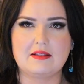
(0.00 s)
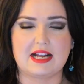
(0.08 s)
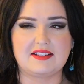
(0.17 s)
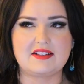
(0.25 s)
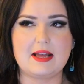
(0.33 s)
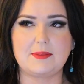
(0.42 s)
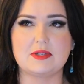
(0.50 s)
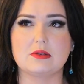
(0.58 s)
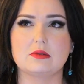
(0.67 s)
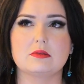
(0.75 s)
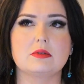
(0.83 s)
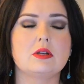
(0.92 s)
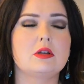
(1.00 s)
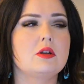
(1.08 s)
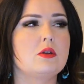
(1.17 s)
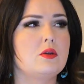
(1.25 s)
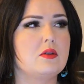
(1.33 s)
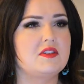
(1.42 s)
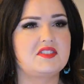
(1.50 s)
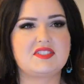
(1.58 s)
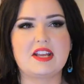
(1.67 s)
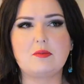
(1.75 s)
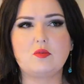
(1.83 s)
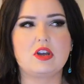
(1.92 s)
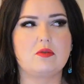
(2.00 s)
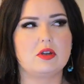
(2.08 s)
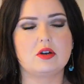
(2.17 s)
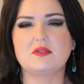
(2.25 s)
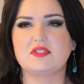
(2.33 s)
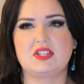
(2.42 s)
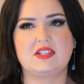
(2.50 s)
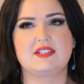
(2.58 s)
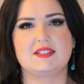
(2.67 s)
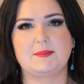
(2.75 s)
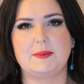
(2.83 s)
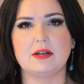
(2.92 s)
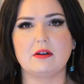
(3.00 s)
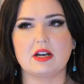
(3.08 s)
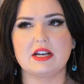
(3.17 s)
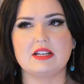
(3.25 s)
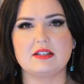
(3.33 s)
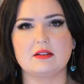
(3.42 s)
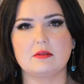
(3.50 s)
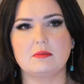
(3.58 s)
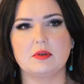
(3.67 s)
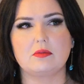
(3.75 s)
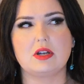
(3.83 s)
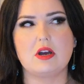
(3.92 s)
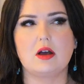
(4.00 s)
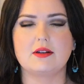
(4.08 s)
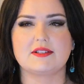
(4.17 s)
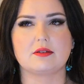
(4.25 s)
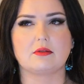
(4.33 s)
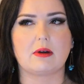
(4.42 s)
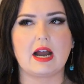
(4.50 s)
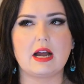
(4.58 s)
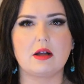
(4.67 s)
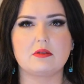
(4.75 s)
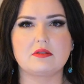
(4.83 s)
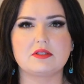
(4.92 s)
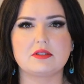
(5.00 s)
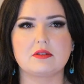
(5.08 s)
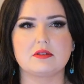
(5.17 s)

That's Neptune. The same way we don't see spirit, but we know it's around.